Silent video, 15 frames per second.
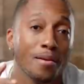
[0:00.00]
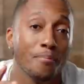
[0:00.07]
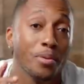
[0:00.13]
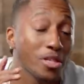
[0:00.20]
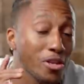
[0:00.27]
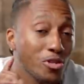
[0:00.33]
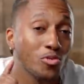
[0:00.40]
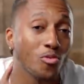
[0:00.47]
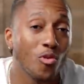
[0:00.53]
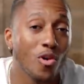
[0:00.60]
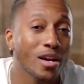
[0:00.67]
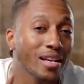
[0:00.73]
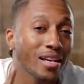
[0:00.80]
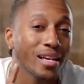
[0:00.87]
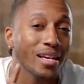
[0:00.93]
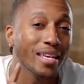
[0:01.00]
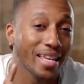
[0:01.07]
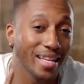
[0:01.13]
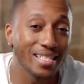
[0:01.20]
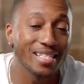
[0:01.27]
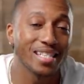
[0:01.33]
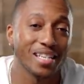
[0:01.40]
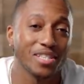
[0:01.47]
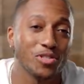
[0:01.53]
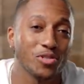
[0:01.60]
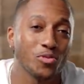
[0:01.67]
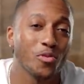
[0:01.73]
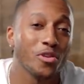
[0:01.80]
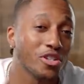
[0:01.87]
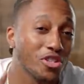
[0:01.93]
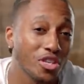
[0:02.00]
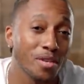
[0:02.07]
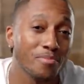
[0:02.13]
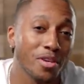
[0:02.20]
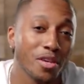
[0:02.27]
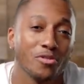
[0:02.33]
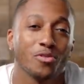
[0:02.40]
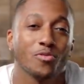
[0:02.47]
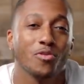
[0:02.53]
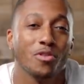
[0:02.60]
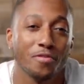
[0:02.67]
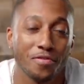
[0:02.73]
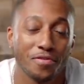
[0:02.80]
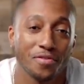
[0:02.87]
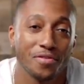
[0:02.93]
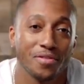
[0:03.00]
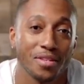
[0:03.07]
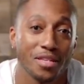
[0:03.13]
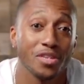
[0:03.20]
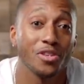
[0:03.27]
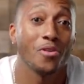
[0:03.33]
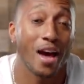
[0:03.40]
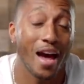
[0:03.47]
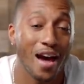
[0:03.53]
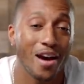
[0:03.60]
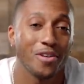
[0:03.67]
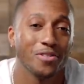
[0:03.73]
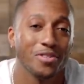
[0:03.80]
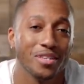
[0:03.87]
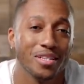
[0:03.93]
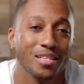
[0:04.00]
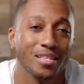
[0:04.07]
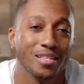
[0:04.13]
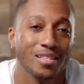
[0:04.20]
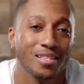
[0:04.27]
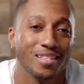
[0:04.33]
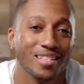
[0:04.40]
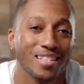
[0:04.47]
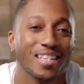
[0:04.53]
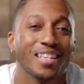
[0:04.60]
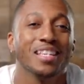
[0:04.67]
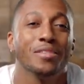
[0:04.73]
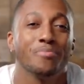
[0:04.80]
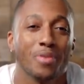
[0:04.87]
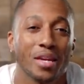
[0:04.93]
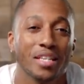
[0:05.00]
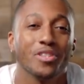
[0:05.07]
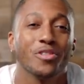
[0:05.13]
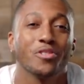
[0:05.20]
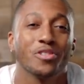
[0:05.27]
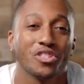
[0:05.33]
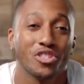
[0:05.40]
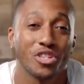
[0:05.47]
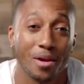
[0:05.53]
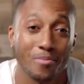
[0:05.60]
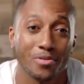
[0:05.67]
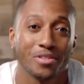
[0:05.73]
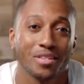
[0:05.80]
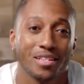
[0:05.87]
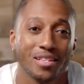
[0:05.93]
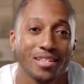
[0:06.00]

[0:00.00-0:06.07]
But there's one instance where a sheep killed a wolf. You know how? He depended on the shepherd.